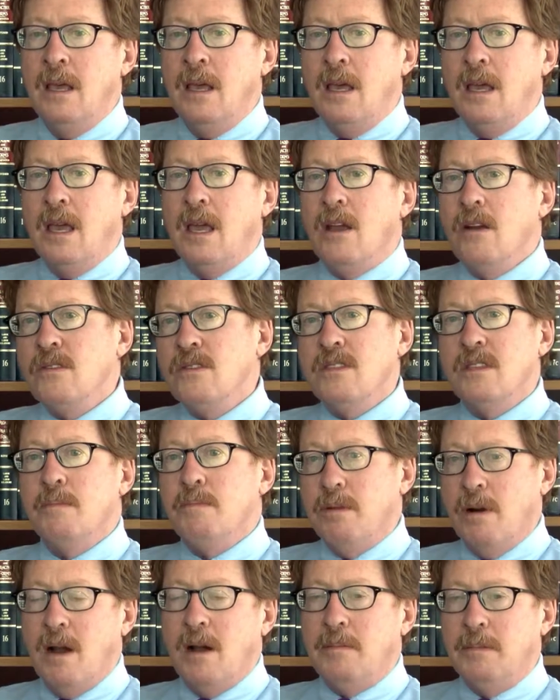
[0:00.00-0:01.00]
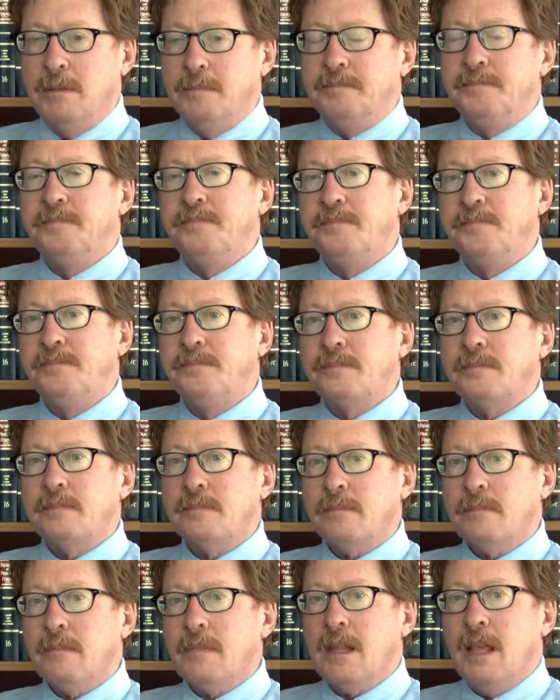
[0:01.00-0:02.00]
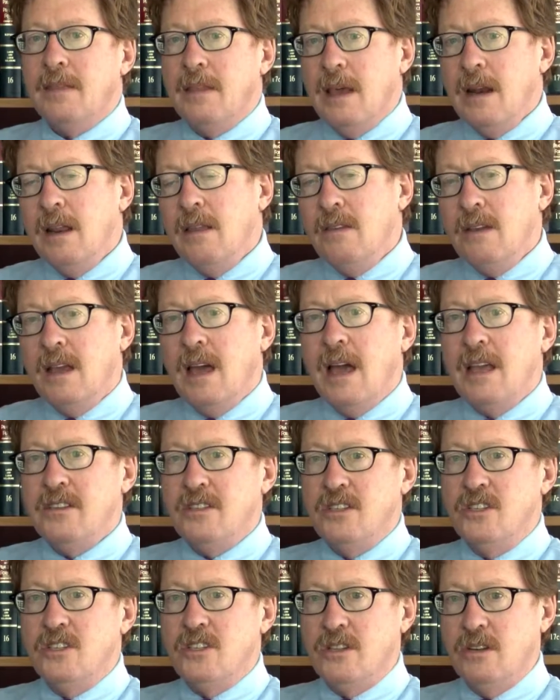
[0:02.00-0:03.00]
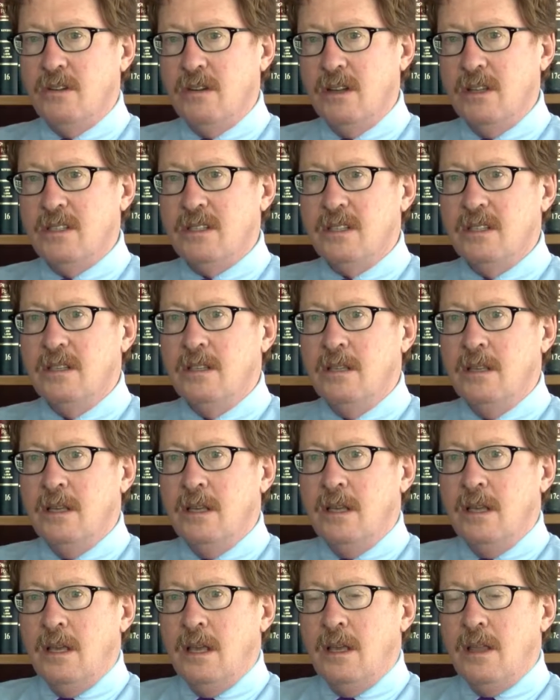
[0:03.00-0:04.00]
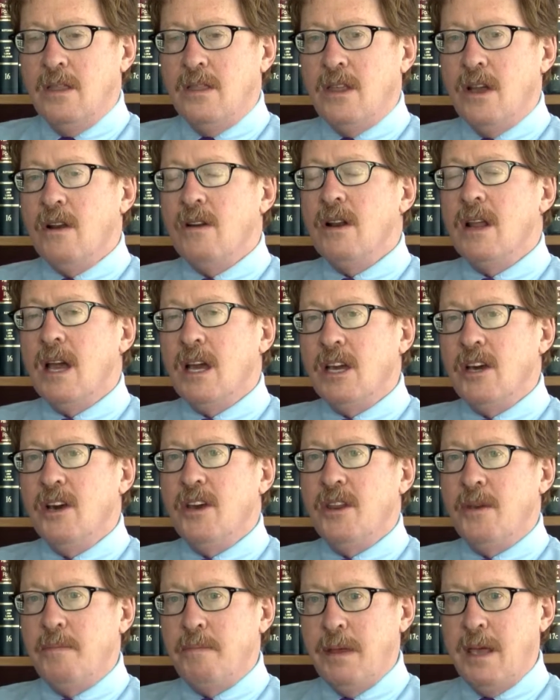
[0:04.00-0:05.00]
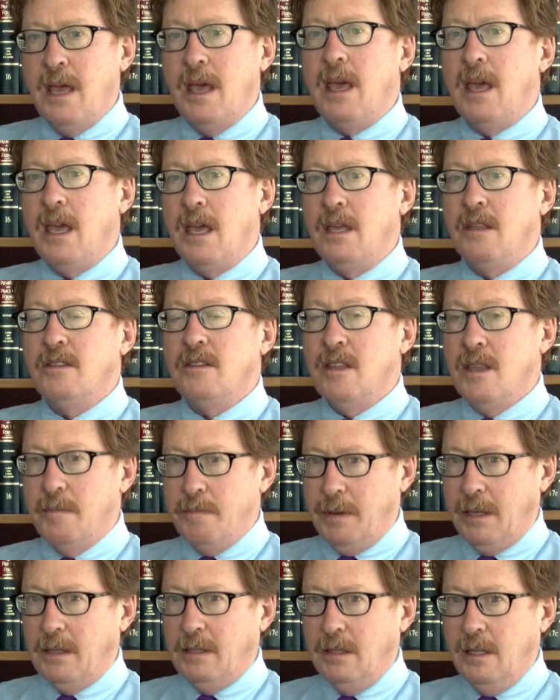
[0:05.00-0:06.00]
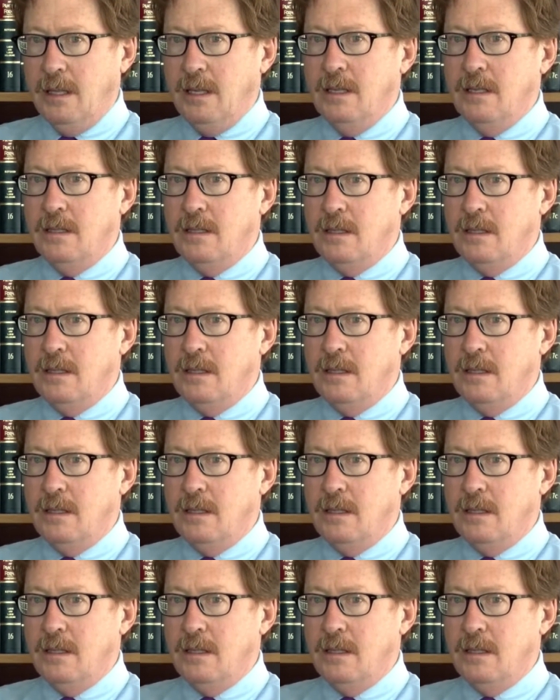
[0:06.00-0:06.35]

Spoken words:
Here's the problem. That other guy's insurance, they're not going to pay typically.